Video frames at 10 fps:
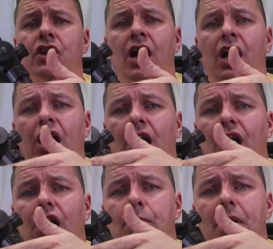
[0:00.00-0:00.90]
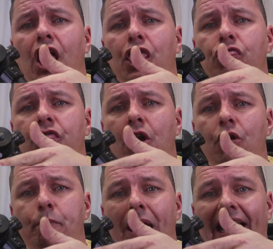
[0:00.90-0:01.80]
a
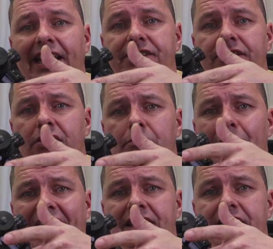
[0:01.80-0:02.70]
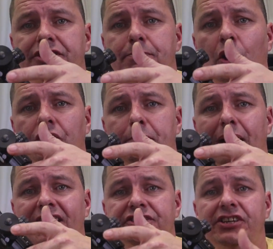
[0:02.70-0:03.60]
no pellet mechanism on the
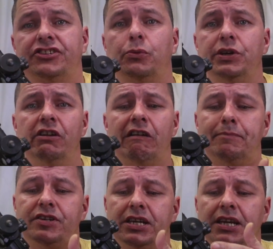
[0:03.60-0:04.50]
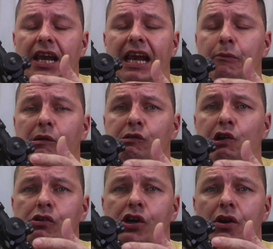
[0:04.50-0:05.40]
magazine, so when you're empty it will
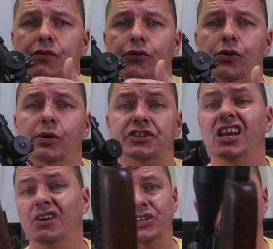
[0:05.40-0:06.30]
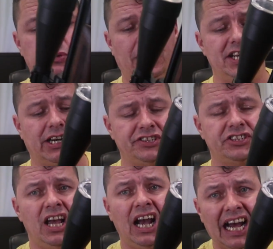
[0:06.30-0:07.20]
not go forward, which is quite
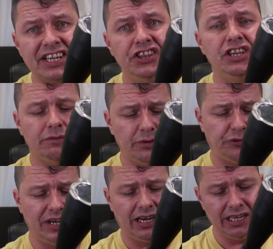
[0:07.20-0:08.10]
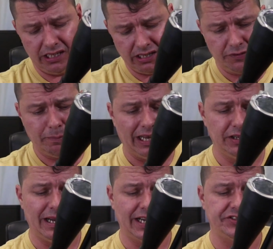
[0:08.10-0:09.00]
nice. And another thing I love about
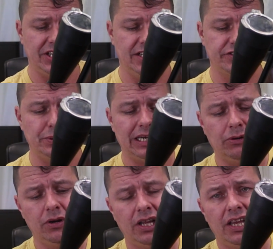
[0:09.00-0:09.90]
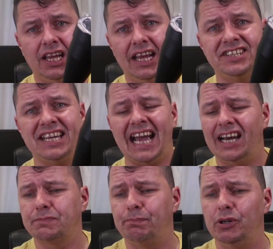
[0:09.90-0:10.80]
the magazine as well is it
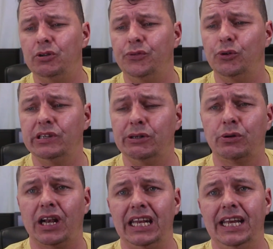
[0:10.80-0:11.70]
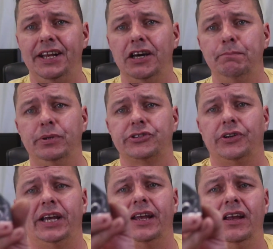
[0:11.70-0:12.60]
has beautiful little clear numbers
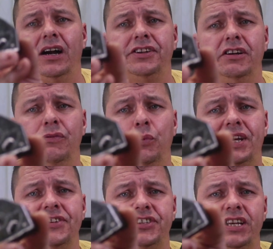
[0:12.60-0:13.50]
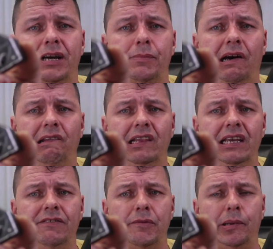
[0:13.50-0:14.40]
on it. I don't know if we can see that, but I'll
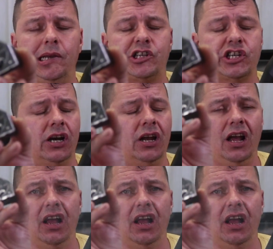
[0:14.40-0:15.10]
leave a picture.